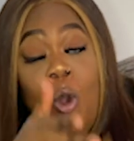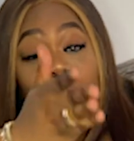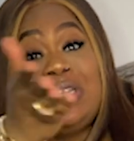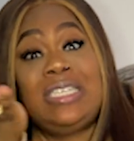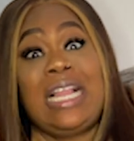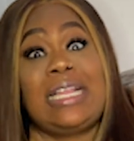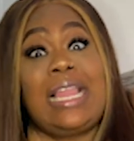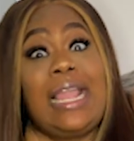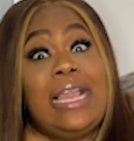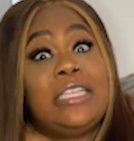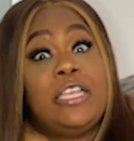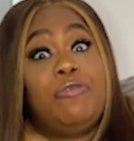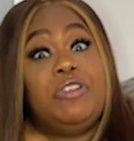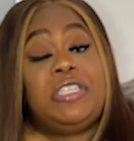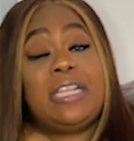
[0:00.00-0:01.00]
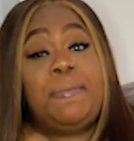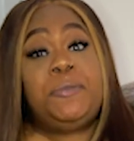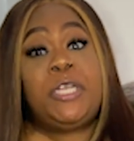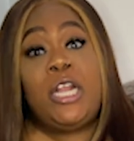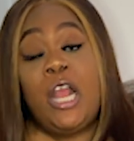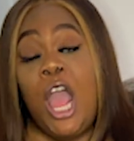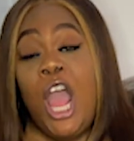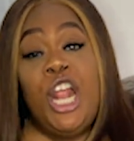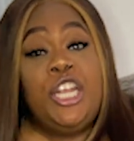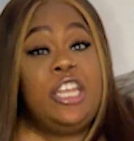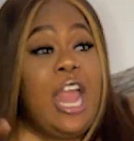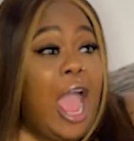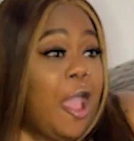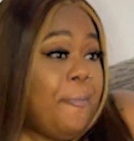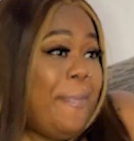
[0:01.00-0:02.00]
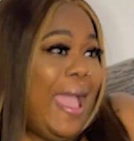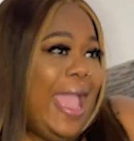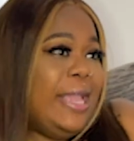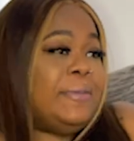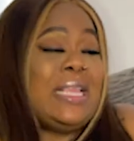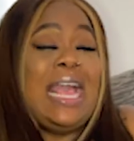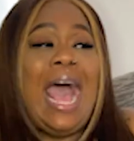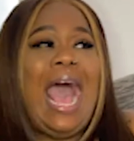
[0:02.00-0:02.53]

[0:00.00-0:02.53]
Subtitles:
we started getting reception. No, babe.